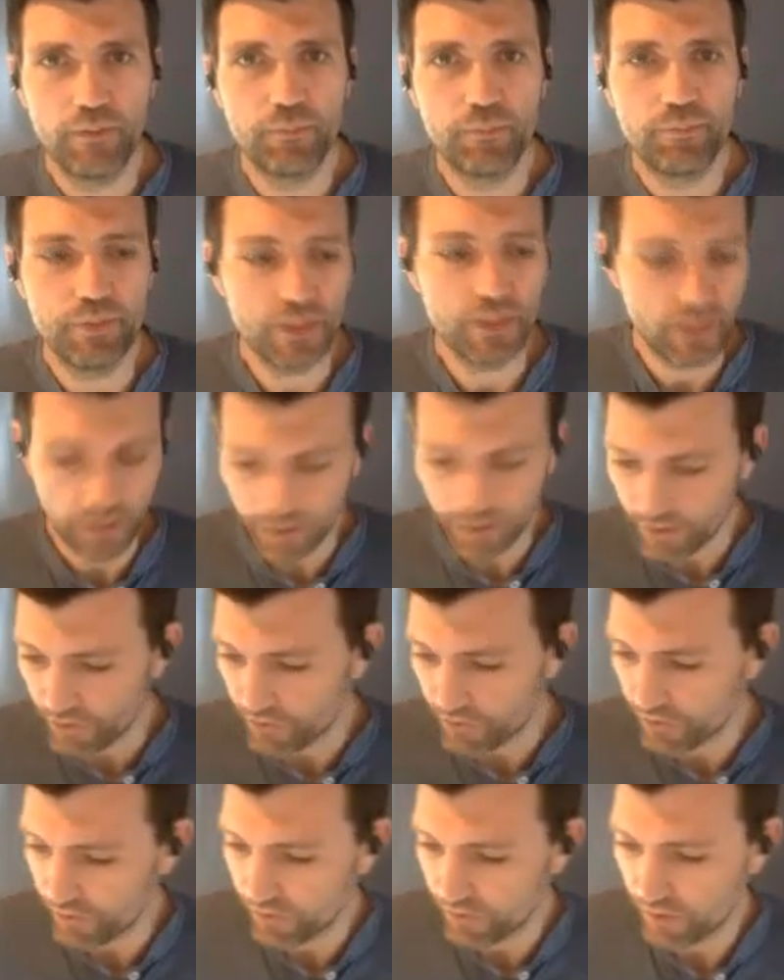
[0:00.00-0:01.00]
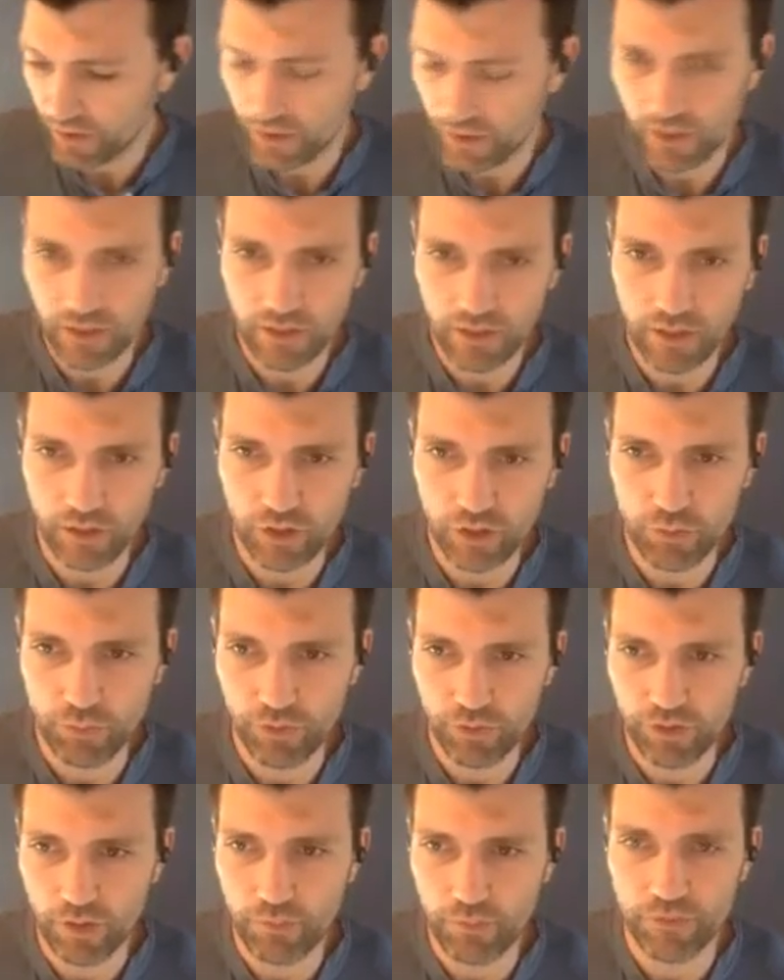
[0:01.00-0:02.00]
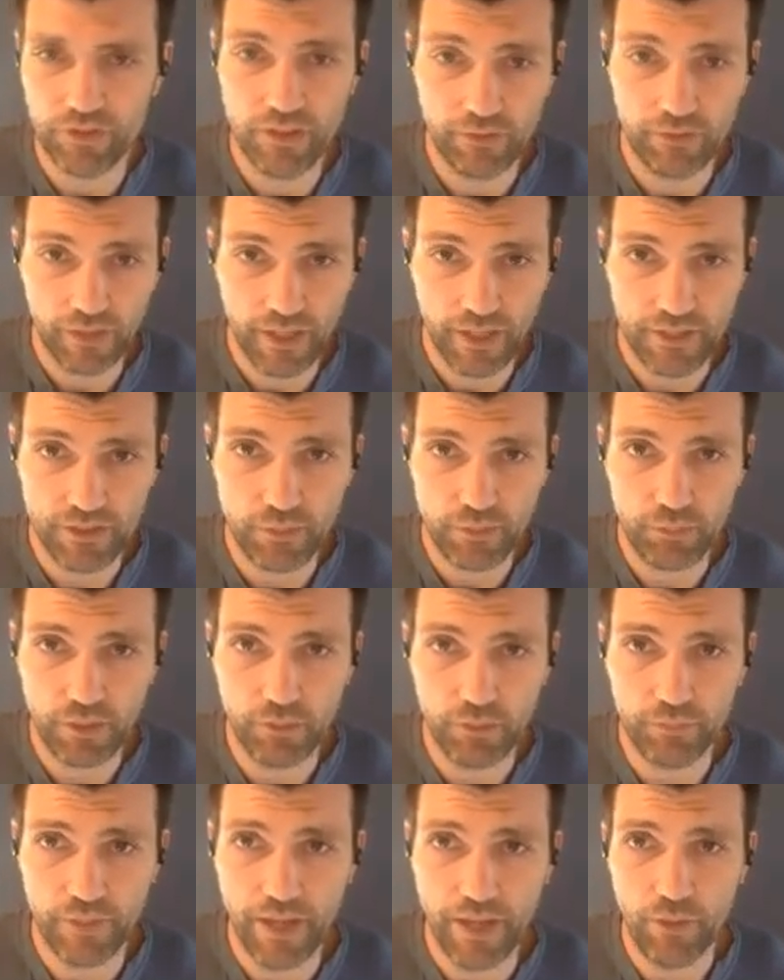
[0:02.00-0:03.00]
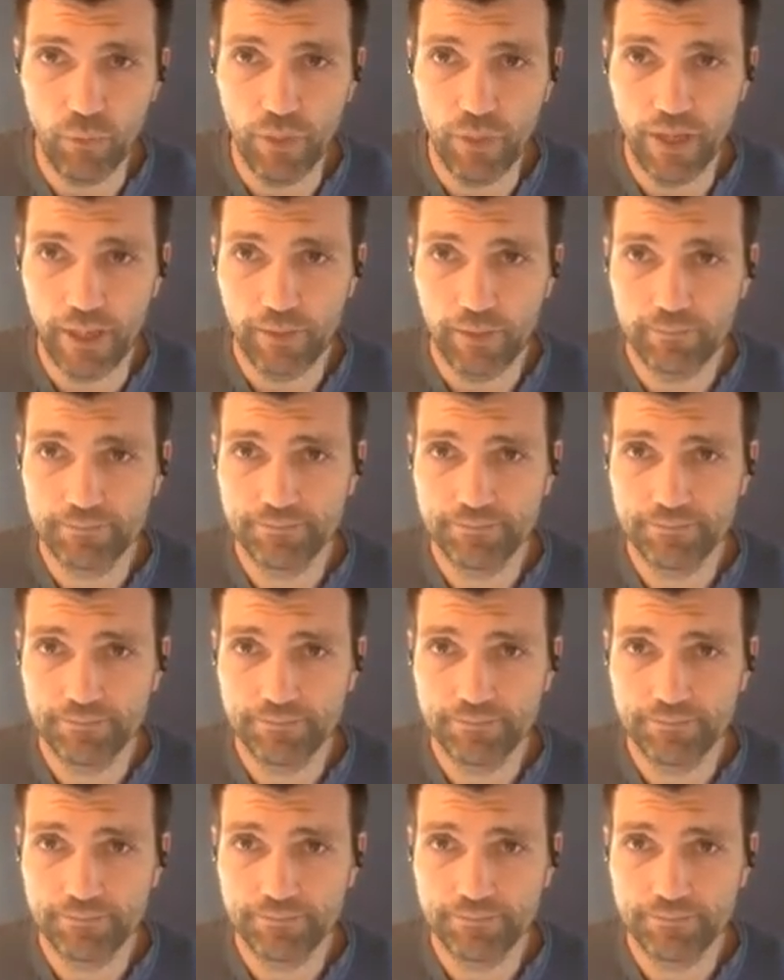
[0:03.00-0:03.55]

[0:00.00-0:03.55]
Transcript: because the College Board almost never asks the problem that way.